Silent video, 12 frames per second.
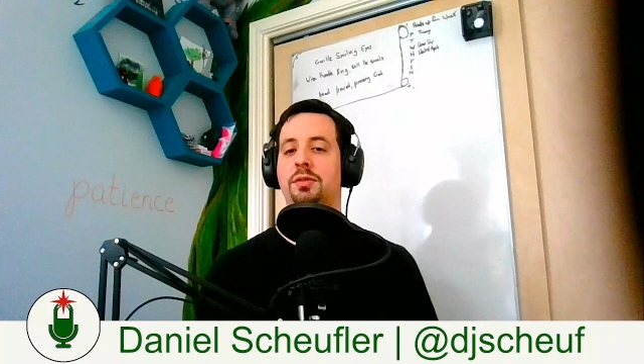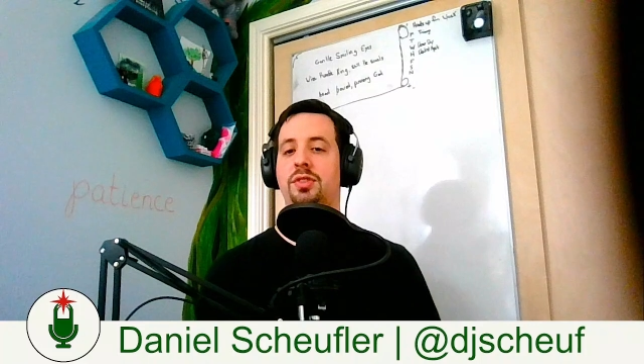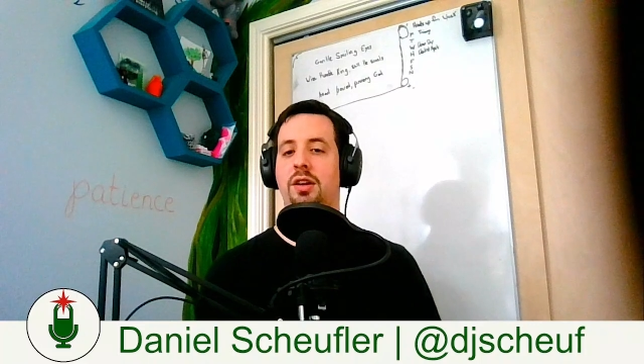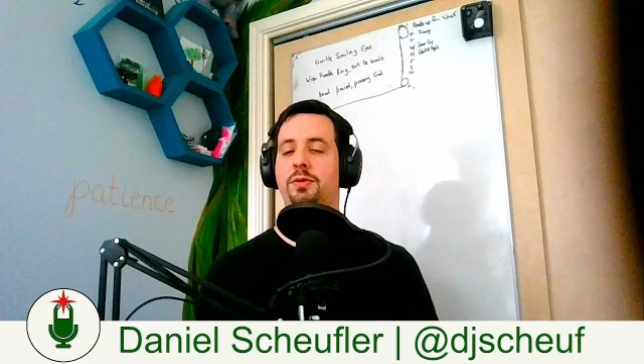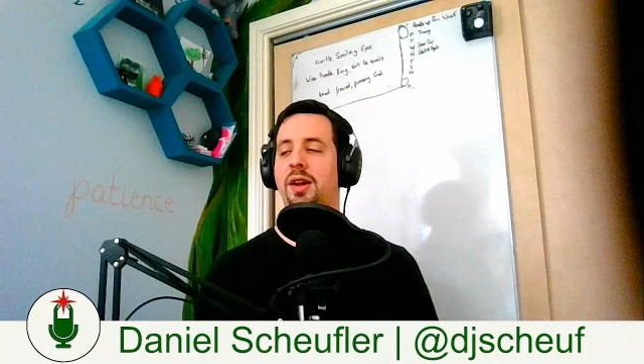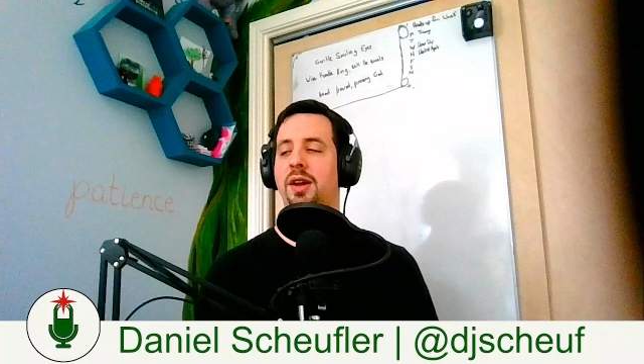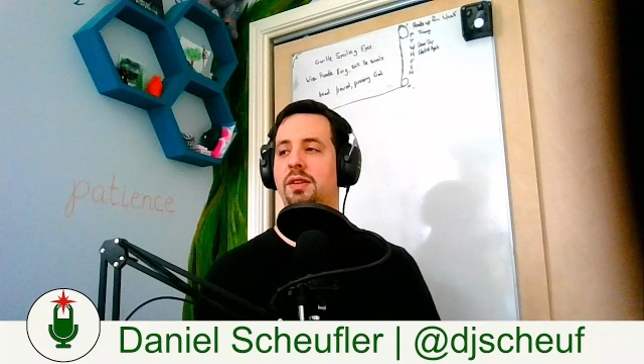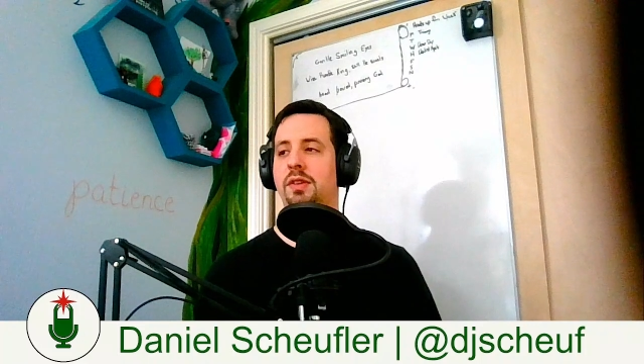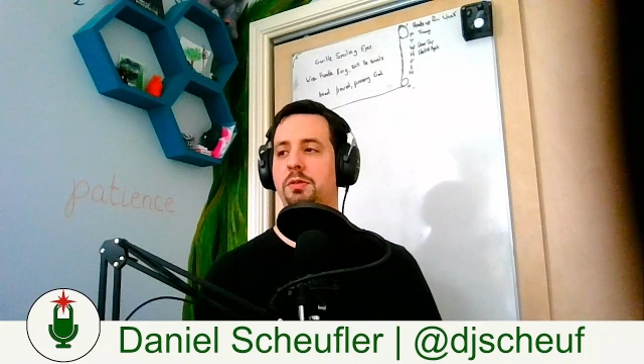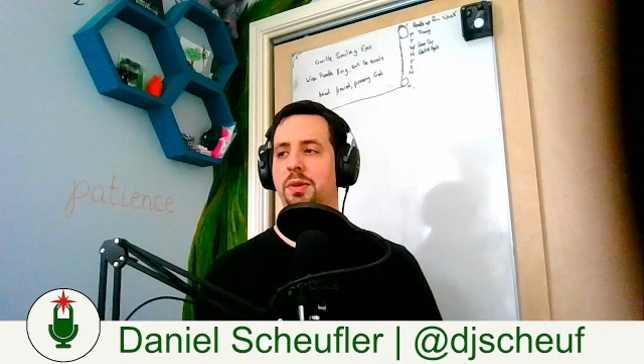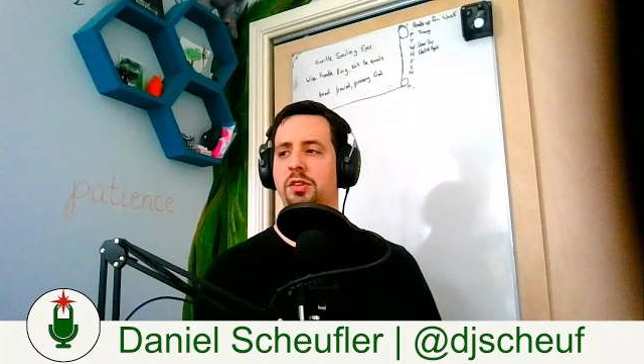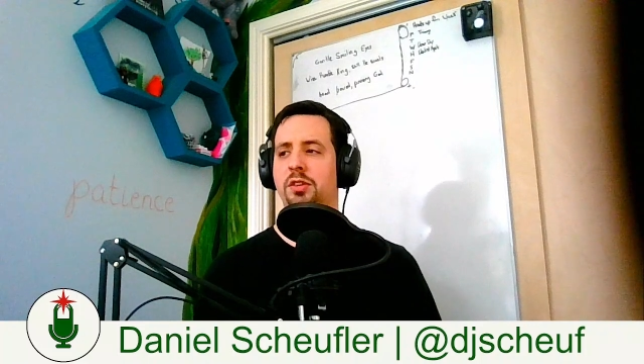to ineffectiveness
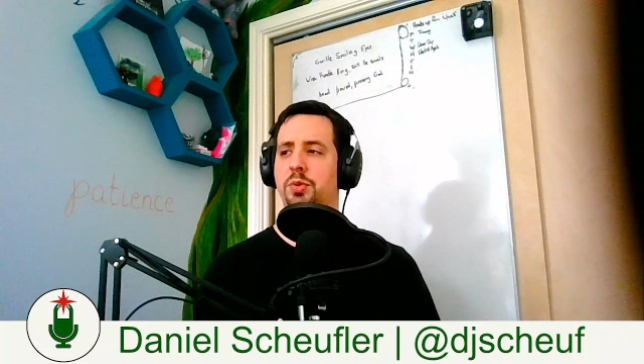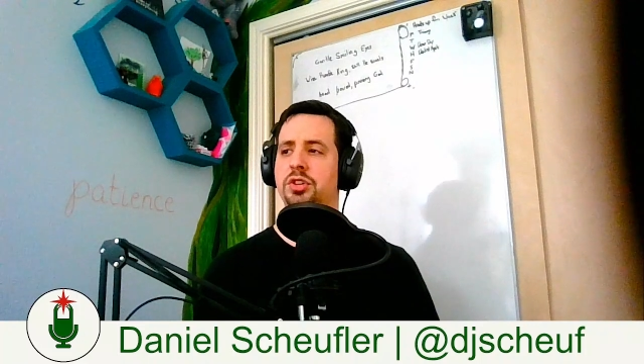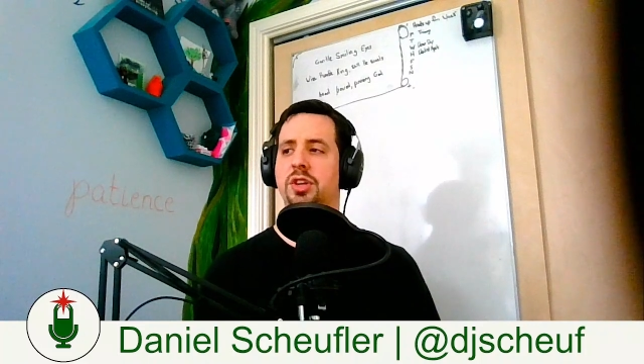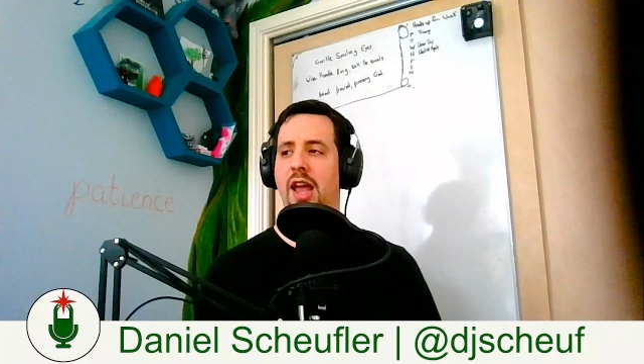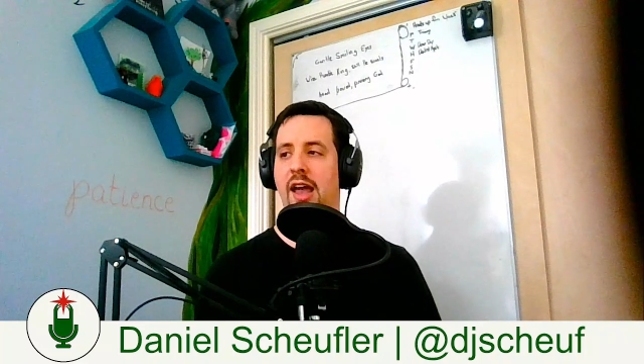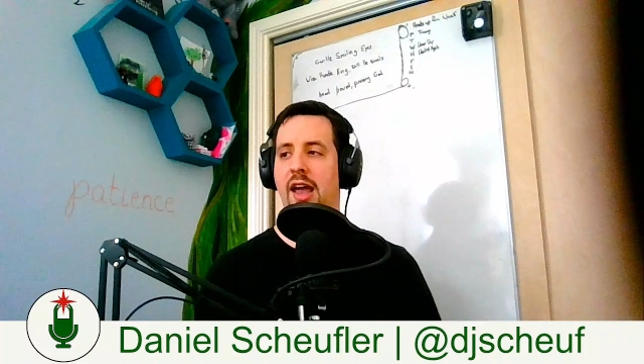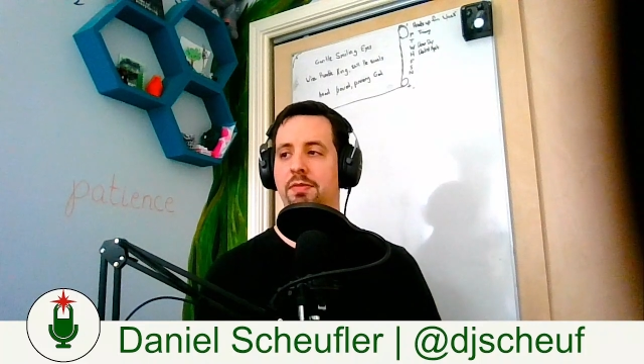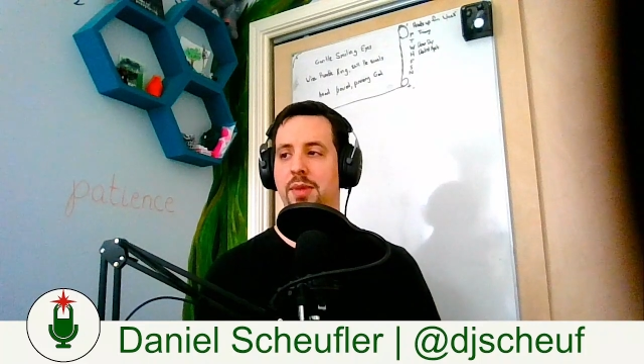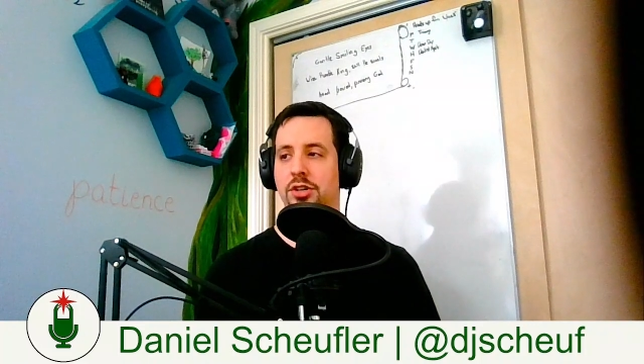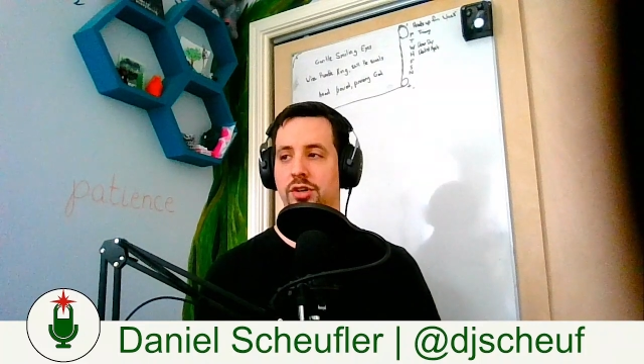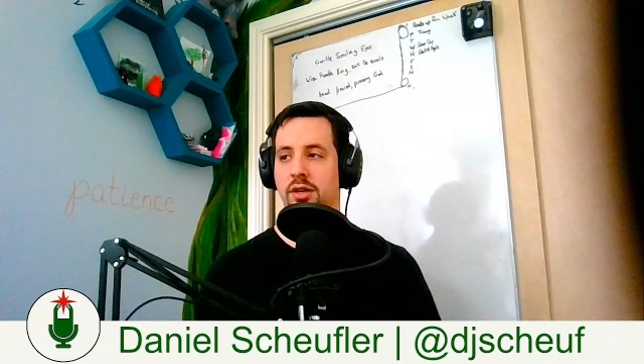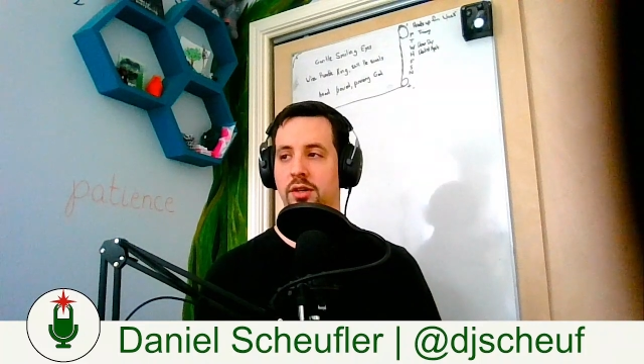because we took a half
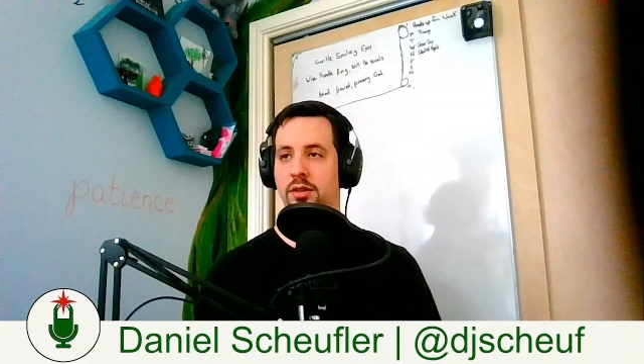measure.